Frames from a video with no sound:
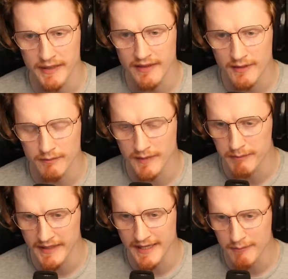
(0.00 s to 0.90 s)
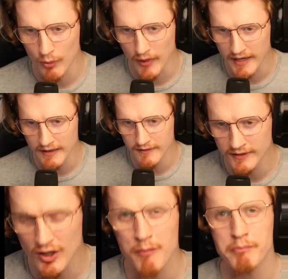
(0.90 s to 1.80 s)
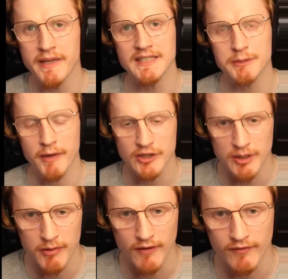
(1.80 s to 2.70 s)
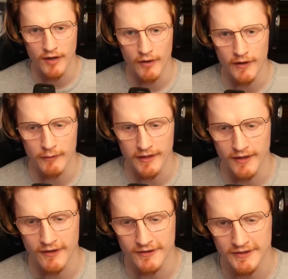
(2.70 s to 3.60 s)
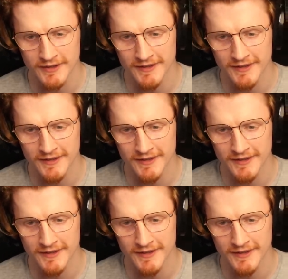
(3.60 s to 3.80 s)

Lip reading: to beat him away? You got to beat Springtrap off. Oh, here he goes.